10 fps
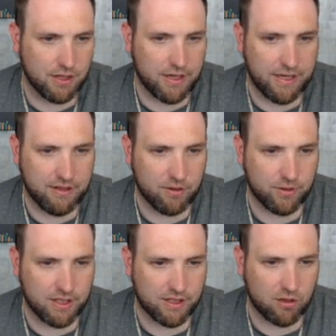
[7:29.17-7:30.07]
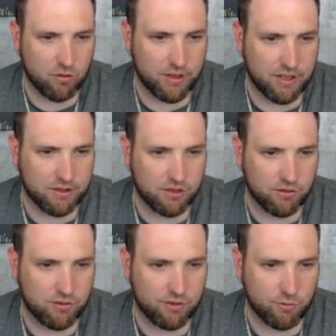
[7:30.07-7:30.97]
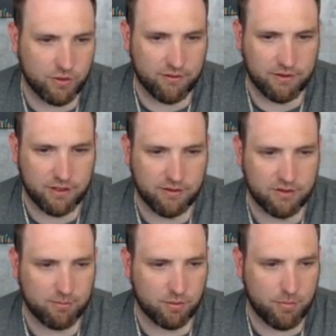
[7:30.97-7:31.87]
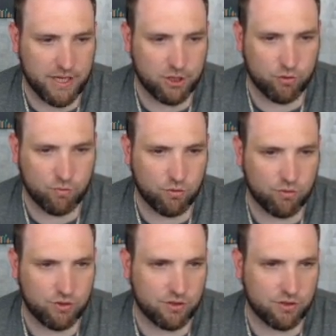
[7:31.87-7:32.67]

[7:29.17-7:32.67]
And then we can go into the derivatives, perpetuals.